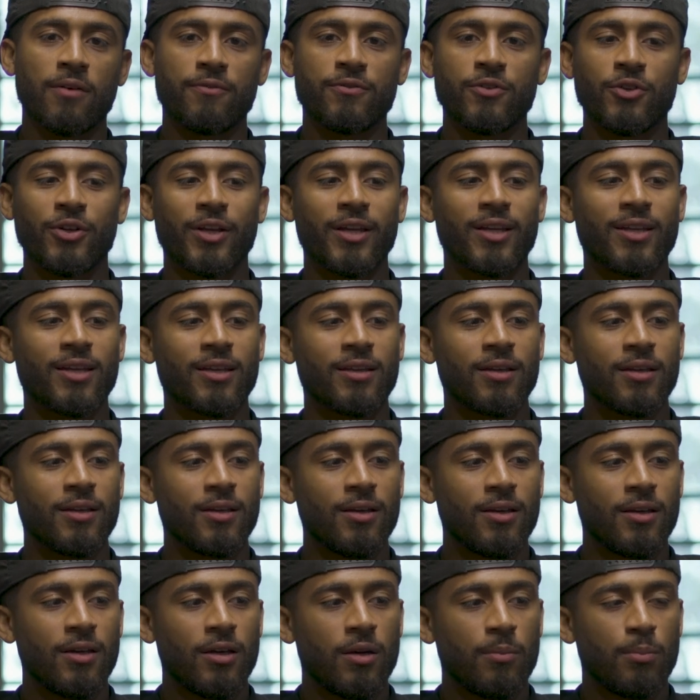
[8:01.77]
You're getting
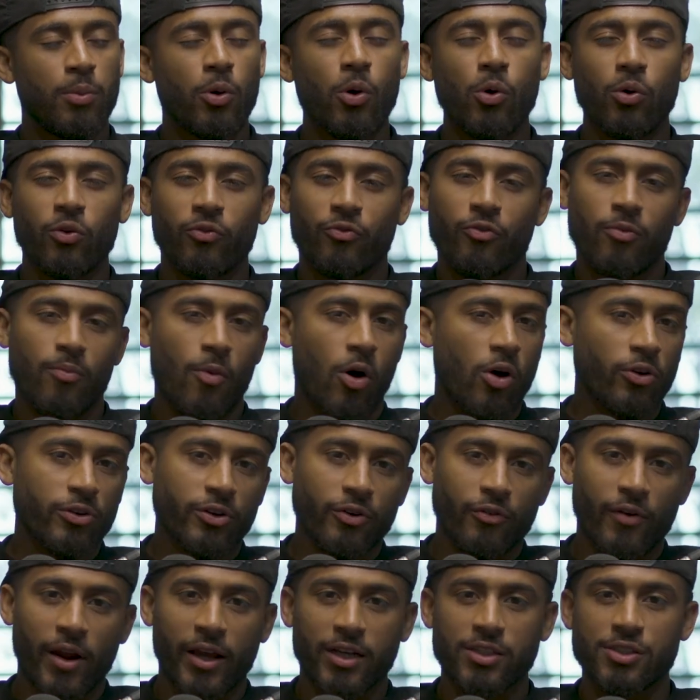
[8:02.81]
pulled from all
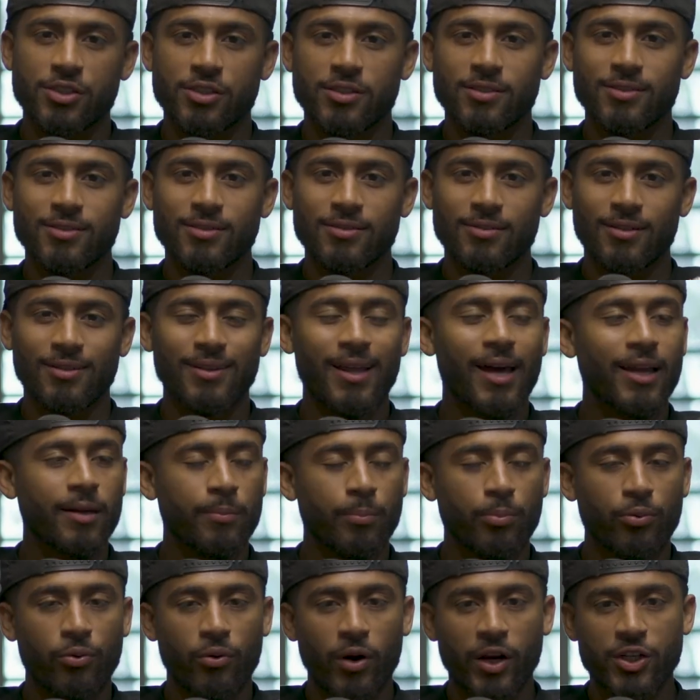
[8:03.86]
directions, a lot of
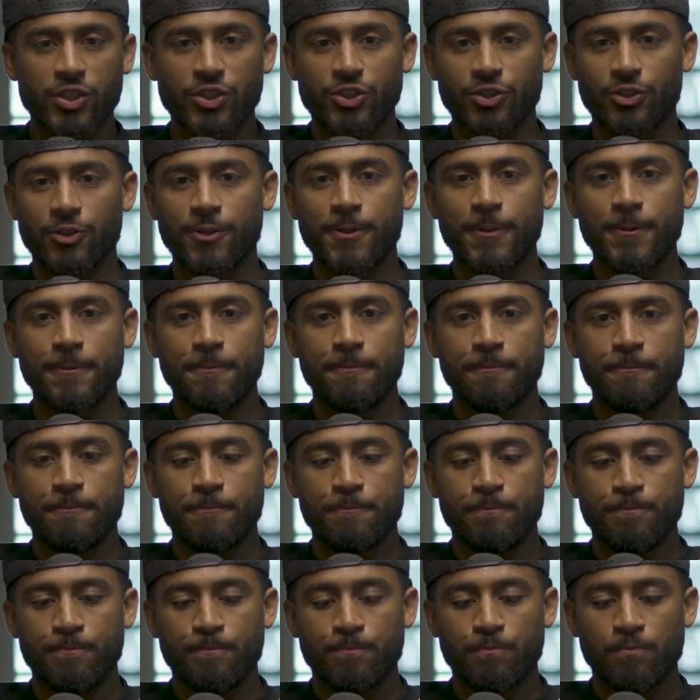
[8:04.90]
pressure,
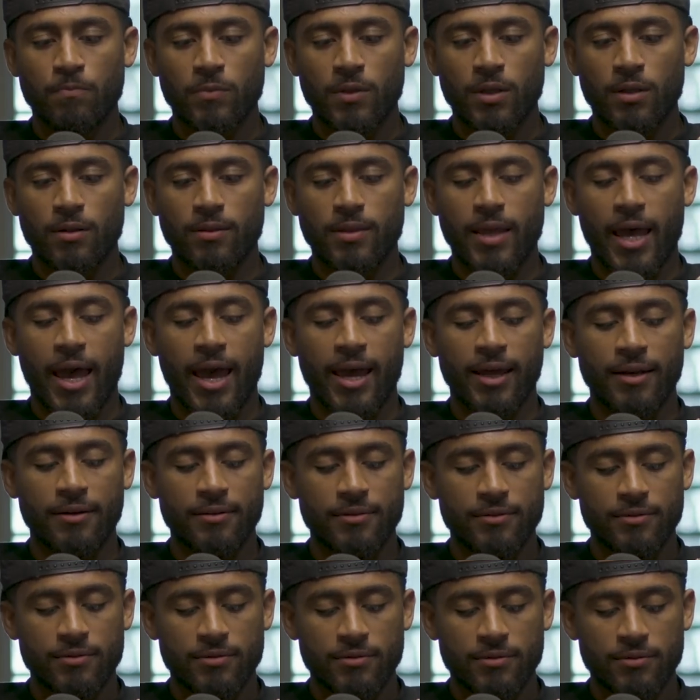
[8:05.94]
that
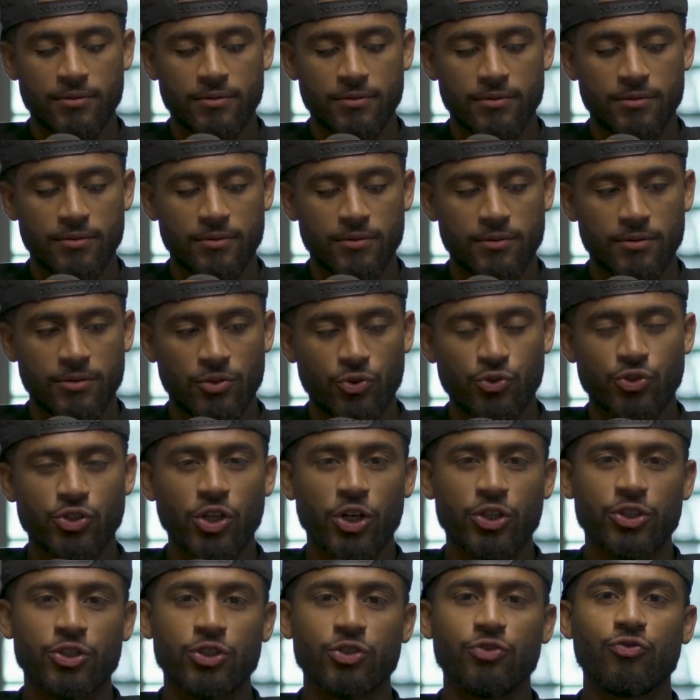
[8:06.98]
you
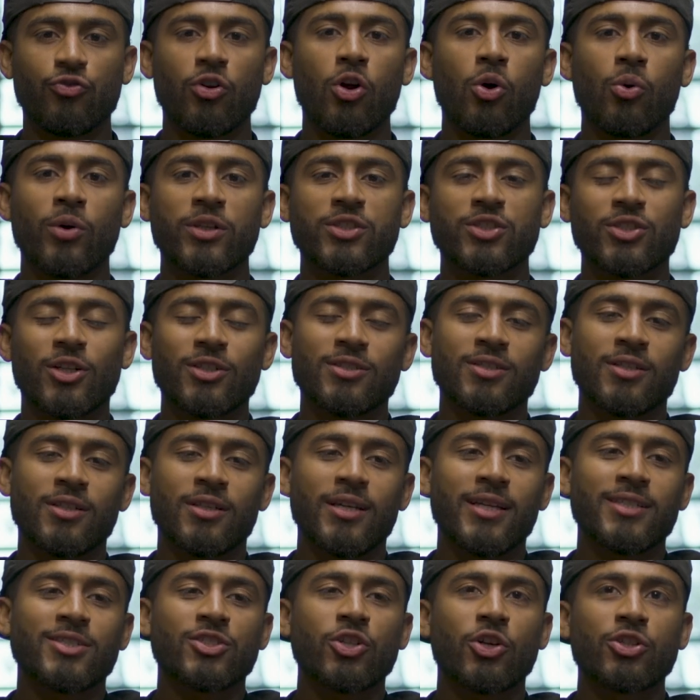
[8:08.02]
start to grow. It
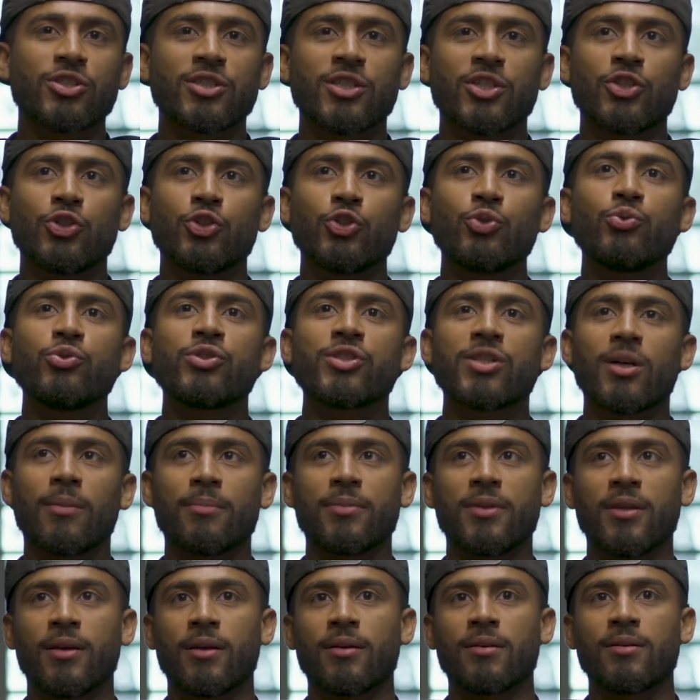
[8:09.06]
starts to do
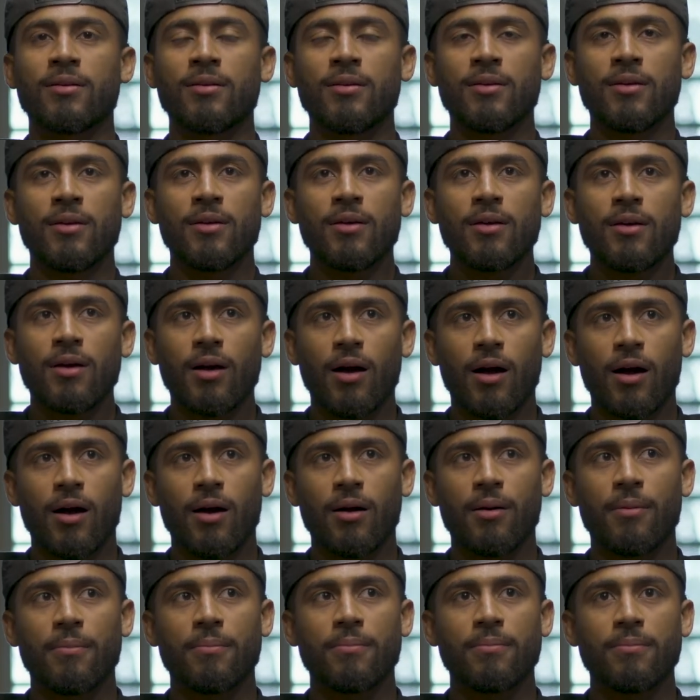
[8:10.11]
something
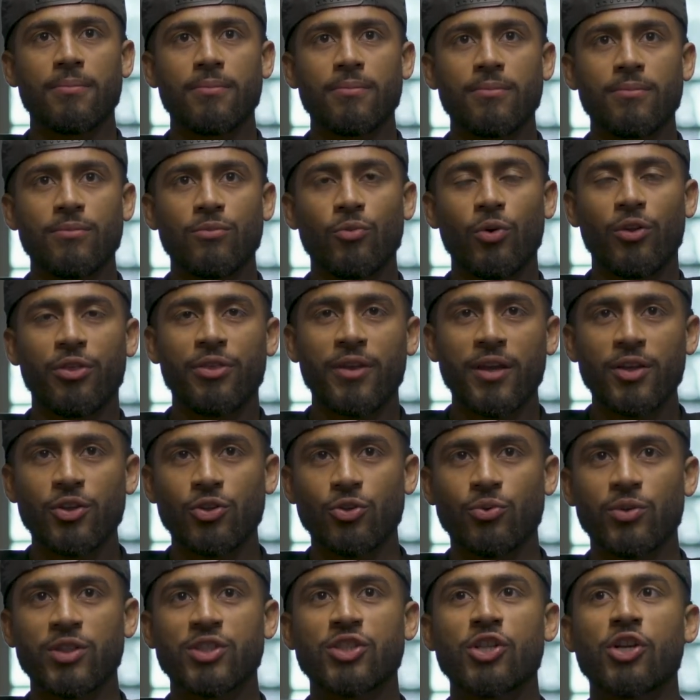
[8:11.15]
within
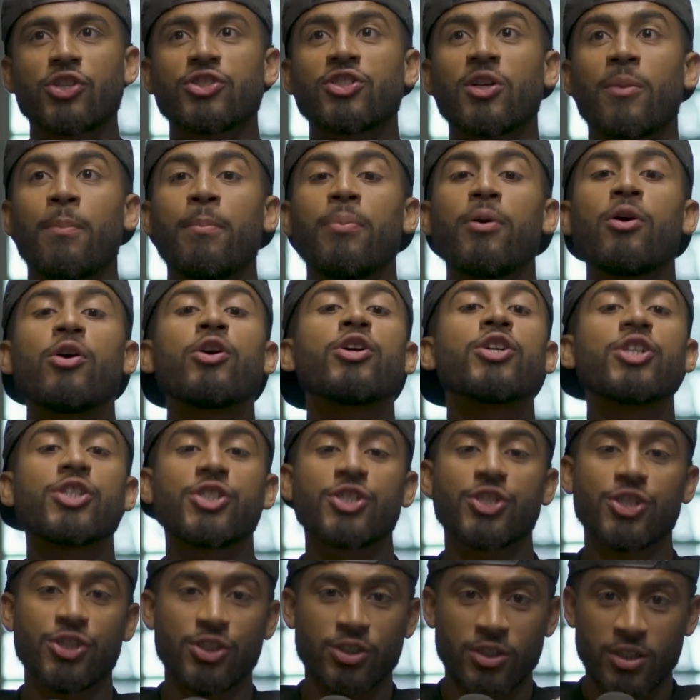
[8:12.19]
you. It starts to
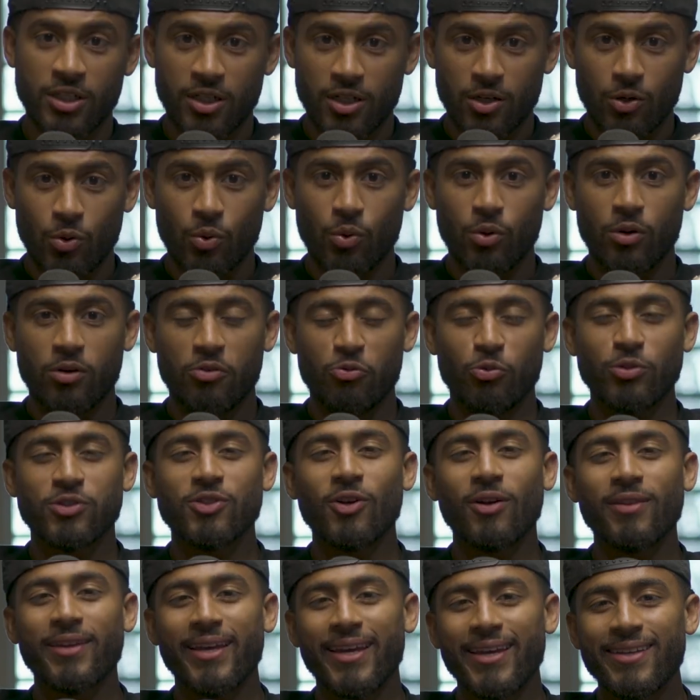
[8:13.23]
push what's
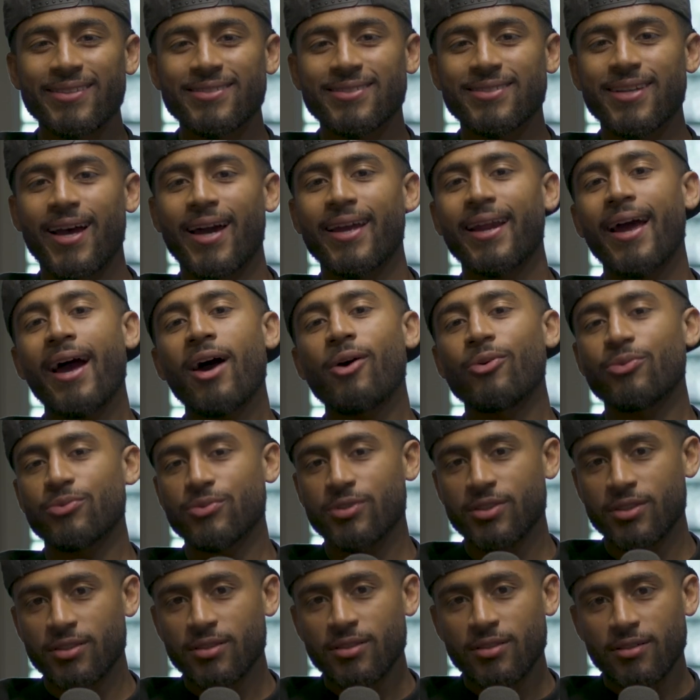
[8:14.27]
on the inside
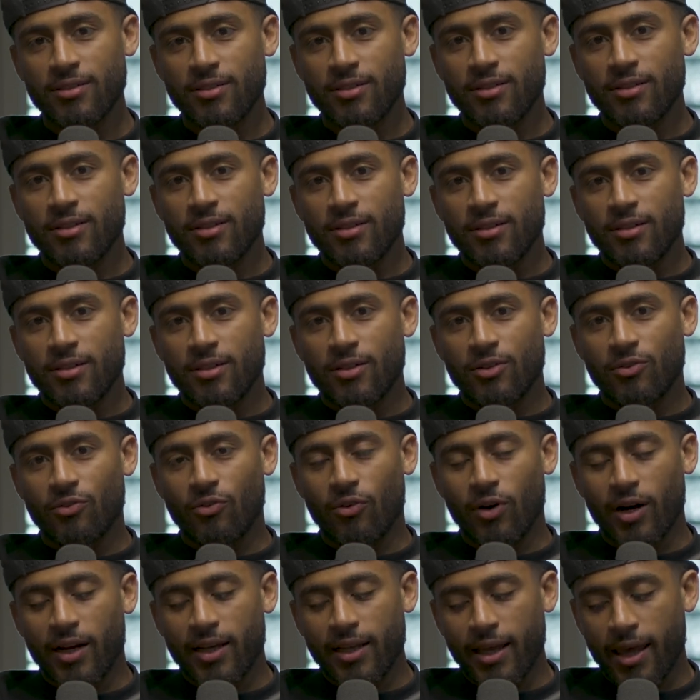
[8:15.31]
out, right?